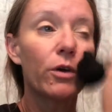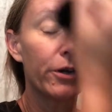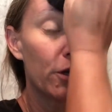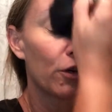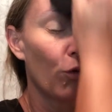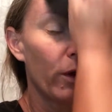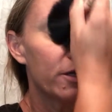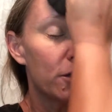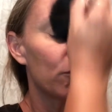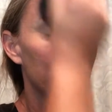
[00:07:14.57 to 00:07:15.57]
where you're going
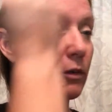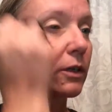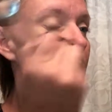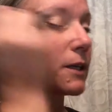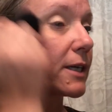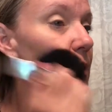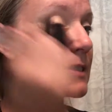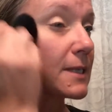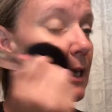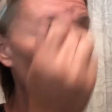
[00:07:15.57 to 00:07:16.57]
to really
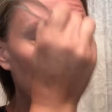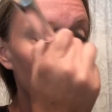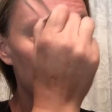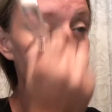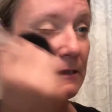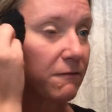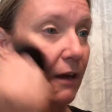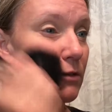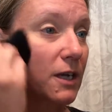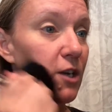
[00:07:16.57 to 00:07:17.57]
see this
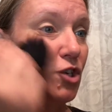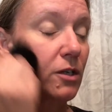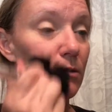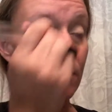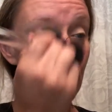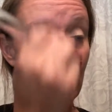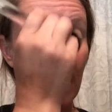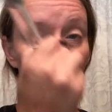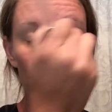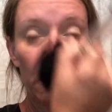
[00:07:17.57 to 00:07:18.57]
foundation
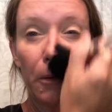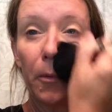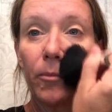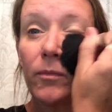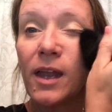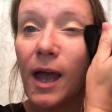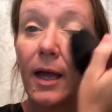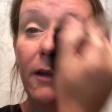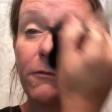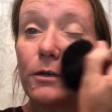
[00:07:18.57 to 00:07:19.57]
shine through.
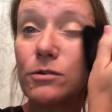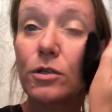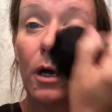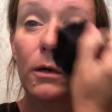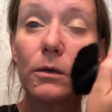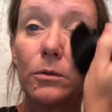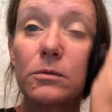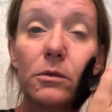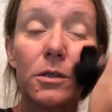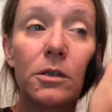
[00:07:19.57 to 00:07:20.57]
And if you
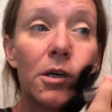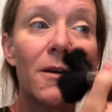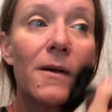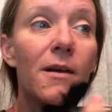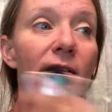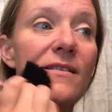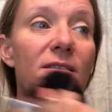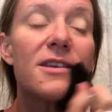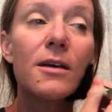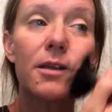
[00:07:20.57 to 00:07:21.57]
don't,
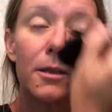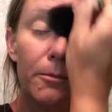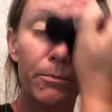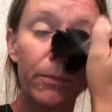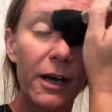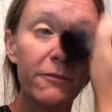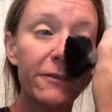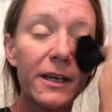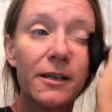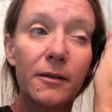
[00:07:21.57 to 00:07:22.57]
the
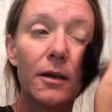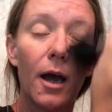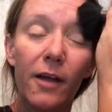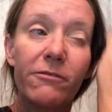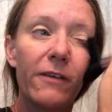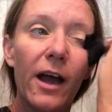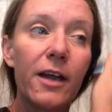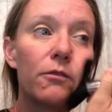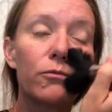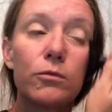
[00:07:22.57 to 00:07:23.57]
buffing I
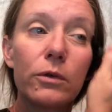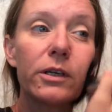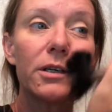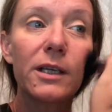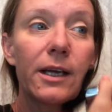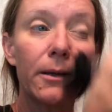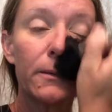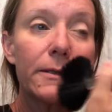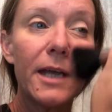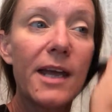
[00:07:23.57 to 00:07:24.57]
find really
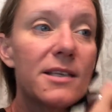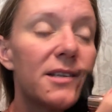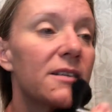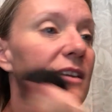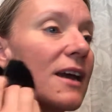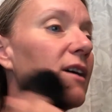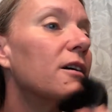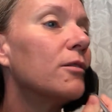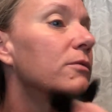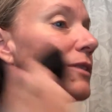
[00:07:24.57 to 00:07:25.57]
takes it
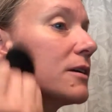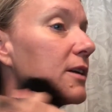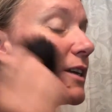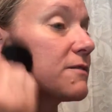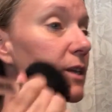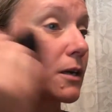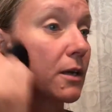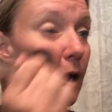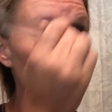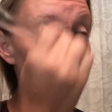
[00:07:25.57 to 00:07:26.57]
down, gives it a
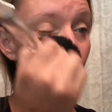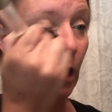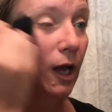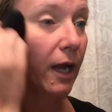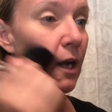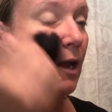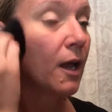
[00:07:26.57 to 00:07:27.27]
nice shine.